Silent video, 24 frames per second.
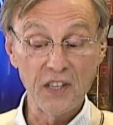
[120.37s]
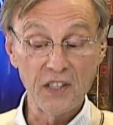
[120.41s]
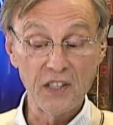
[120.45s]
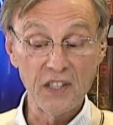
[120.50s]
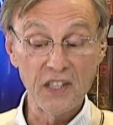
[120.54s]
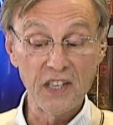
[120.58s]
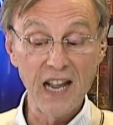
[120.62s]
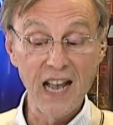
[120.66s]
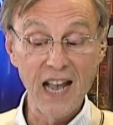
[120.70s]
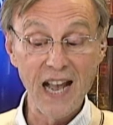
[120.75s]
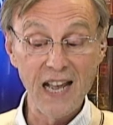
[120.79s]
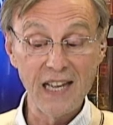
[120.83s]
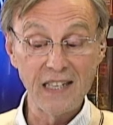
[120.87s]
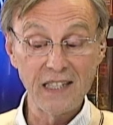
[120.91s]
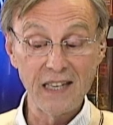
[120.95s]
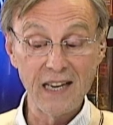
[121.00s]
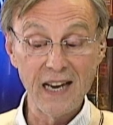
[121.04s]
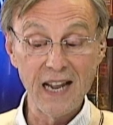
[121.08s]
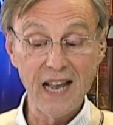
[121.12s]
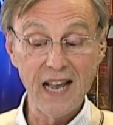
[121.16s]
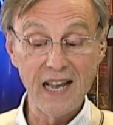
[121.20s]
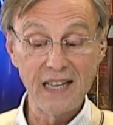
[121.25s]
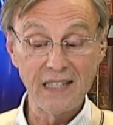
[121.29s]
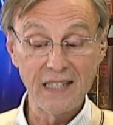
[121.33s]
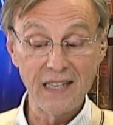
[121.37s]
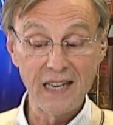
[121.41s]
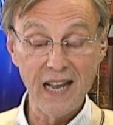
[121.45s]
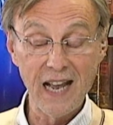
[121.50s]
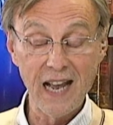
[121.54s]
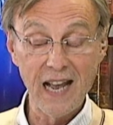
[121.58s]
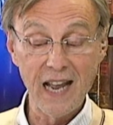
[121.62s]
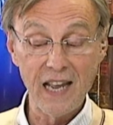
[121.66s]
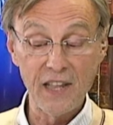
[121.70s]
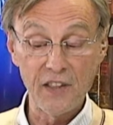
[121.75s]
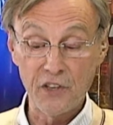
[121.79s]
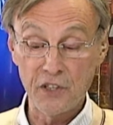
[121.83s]
Deny, deny,
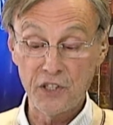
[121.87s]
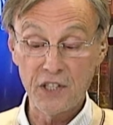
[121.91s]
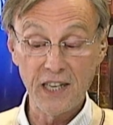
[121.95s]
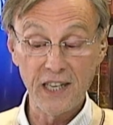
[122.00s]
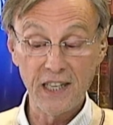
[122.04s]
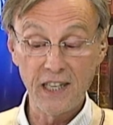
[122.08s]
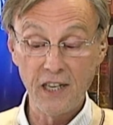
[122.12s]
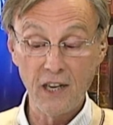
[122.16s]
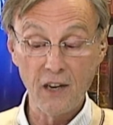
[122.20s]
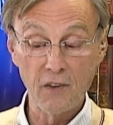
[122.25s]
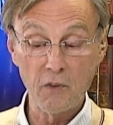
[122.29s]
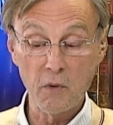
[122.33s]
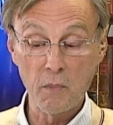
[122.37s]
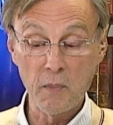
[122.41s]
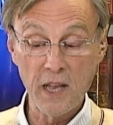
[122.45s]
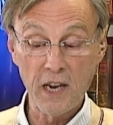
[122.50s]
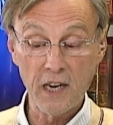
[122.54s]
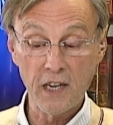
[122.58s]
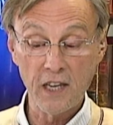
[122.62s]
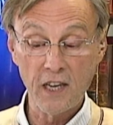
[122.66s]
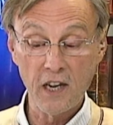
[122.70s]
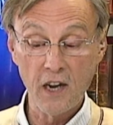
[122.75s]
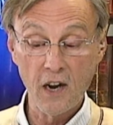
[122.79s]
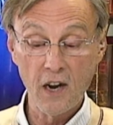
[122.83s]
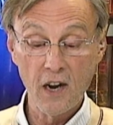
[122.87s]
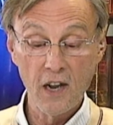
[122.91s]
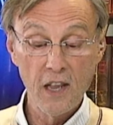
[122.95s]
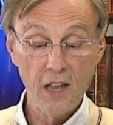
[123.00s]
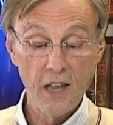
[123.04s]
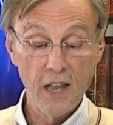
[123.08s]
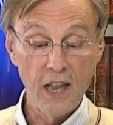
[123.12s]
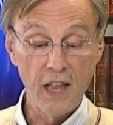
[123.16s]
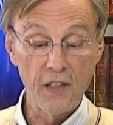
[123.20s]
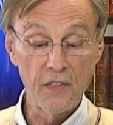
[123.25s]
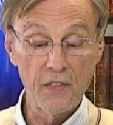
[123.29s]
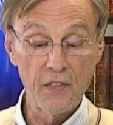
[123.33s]
deny. They're taking over Medicare
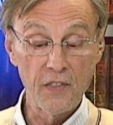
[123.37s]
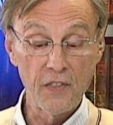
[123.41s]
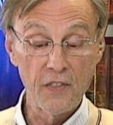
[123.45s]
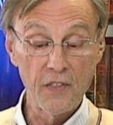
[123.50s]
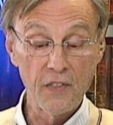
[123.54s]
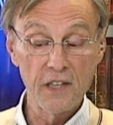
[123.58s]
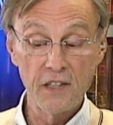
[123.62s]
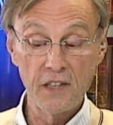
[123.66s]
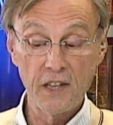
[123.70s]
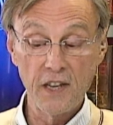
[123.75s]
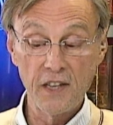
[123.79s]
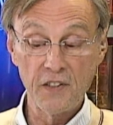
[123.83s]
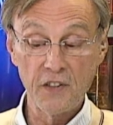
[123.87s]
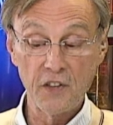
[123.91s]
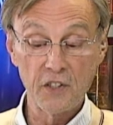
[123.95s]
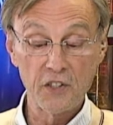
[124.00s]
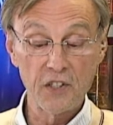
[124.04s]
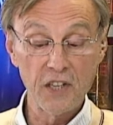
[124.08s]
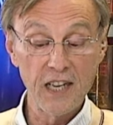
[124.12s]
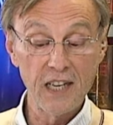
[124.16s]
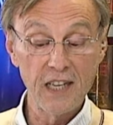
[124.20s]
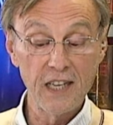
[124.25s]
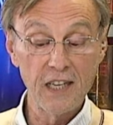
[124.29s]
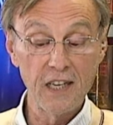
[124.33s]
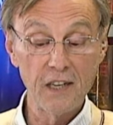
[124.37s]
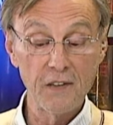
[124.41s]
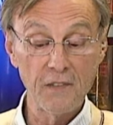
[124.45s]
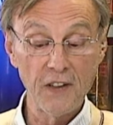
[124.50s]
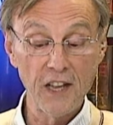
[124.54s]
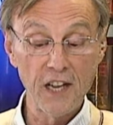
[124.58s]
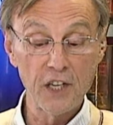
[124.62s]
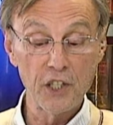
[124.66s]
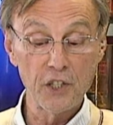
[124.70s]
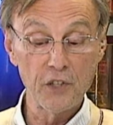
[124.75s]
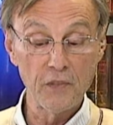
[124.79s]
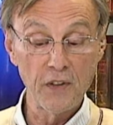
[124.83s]
and they're, and they're taking
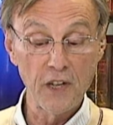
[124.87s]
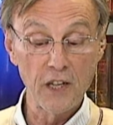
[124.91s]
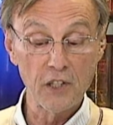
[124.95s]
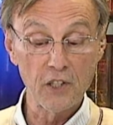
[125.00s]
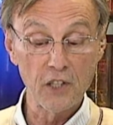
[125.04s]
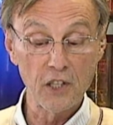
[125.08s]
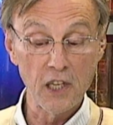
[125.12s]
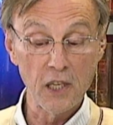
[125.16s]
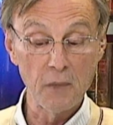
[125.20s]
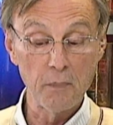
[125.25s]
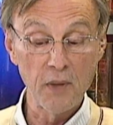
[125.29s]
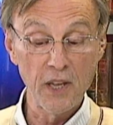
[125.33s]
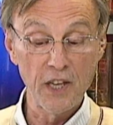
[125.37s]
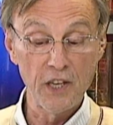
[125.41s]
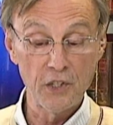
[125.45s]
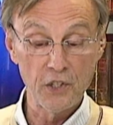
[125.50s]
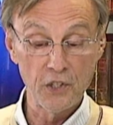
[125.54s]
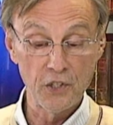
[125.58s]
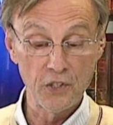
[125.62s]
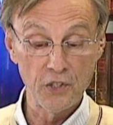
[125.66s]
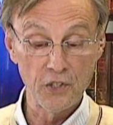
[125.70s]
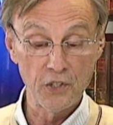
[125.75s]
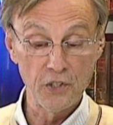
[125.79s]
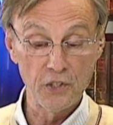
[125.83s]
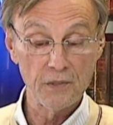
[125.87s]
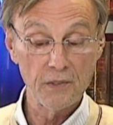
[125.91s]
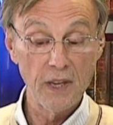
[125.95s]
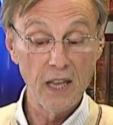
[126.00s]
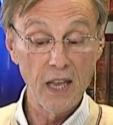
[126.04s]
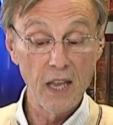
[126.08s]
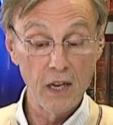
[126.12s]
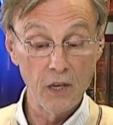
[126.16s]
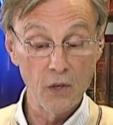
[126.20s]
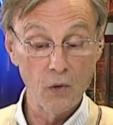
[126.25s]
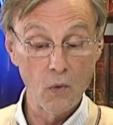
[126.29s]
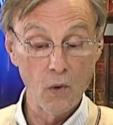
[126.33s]
advantage of elderly patients,
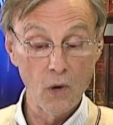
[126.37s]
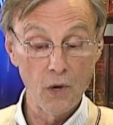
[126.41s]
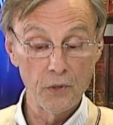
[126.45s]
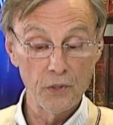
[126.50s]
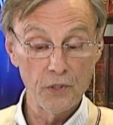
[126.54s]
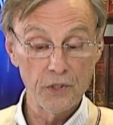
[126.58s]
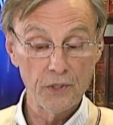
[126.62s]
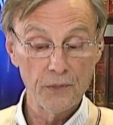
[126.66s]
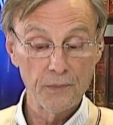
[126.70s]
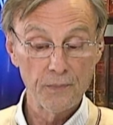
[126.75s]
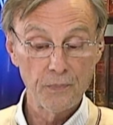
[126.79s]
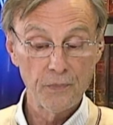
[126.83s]
end quote.